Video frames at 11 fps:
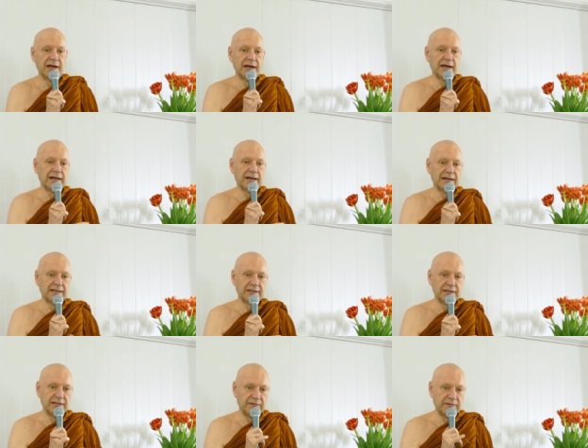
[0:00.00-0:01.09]
and there's
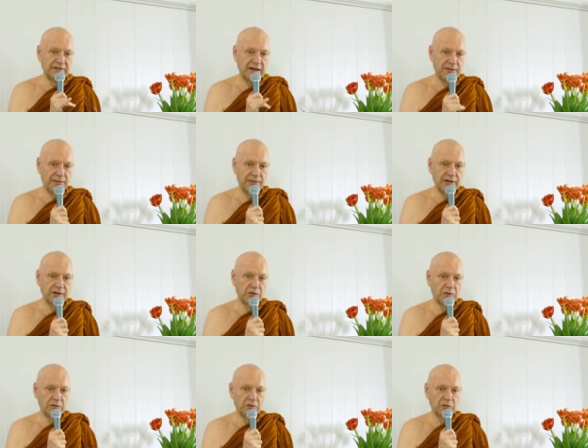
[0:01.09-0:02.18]
this death in
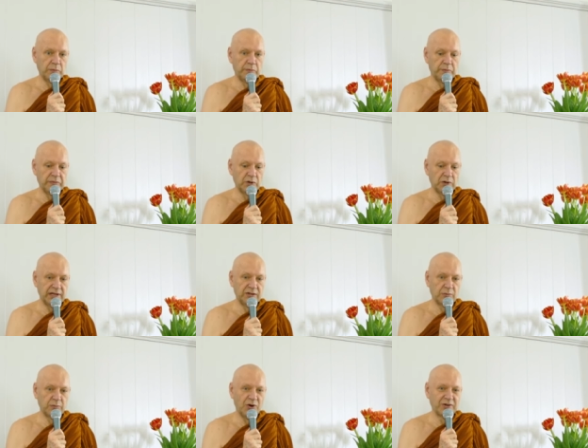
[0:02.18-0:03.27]
your, your, your in
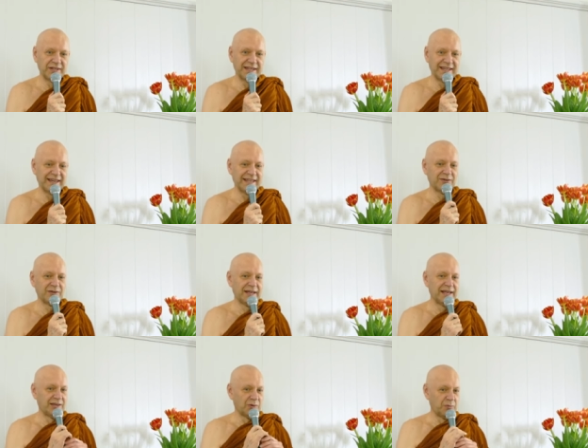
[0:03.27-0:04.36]
your body. Uh, your
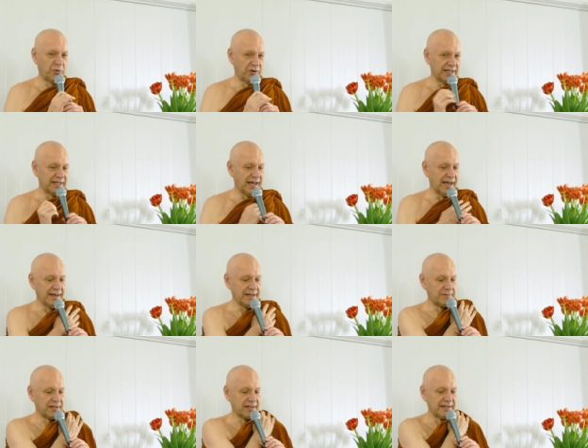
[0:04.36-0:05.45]
your body dies
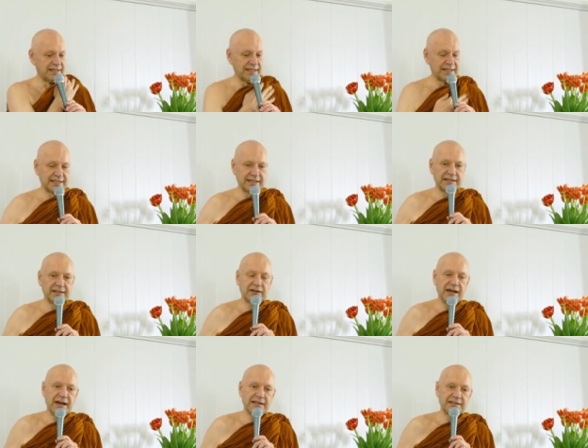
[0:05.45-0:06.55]
because it's uh, the
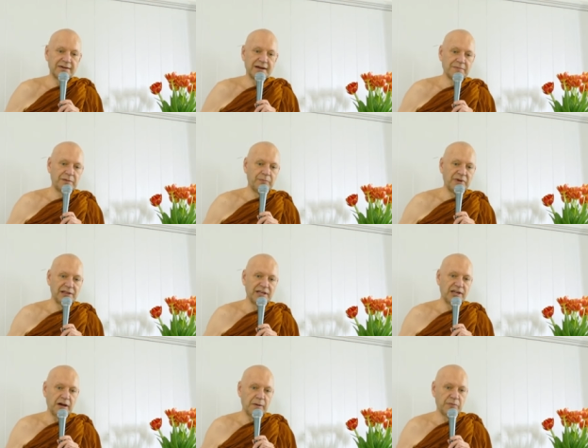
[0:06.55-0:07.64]
cancer has been
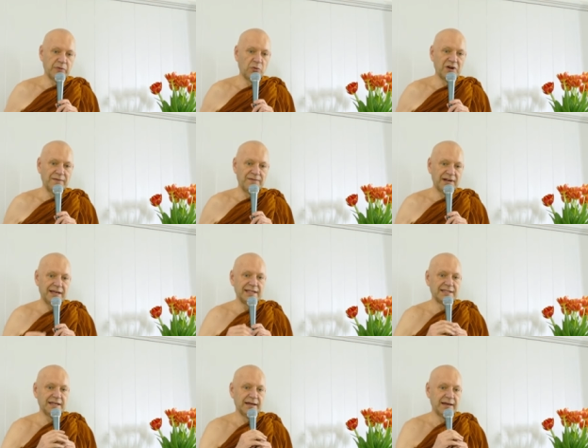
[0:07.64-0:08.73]
building up, whatever it
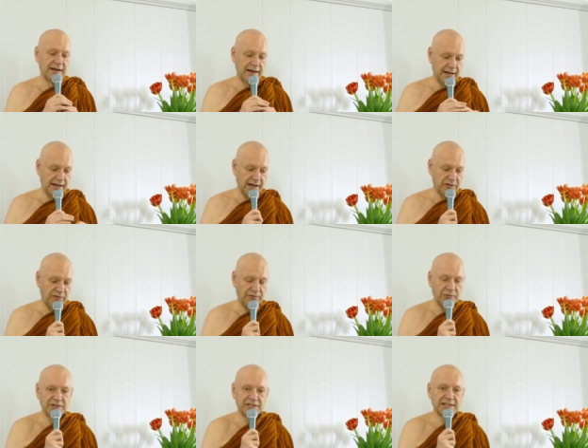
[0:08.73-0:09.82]
is, uh, and the
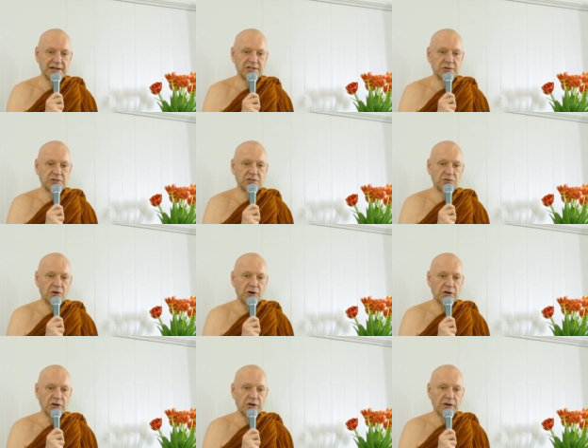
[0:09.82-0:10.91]
forces are so strong. Uh.